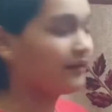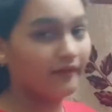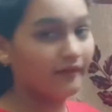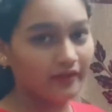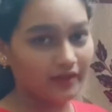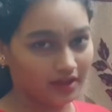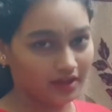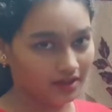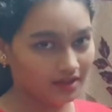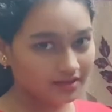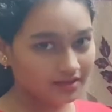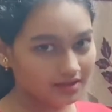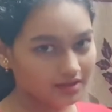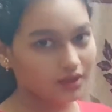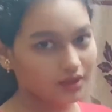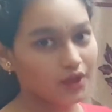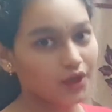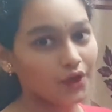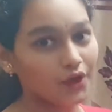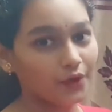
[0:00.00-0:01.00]
First,
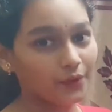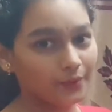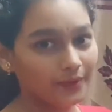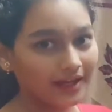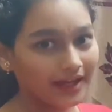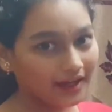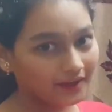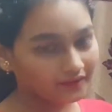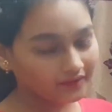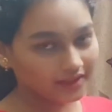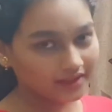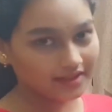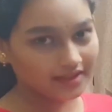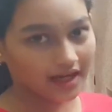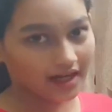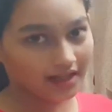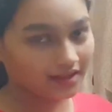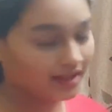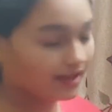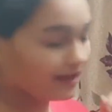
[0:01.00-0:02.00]
we have to
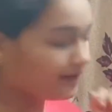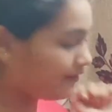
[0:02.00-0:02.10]
start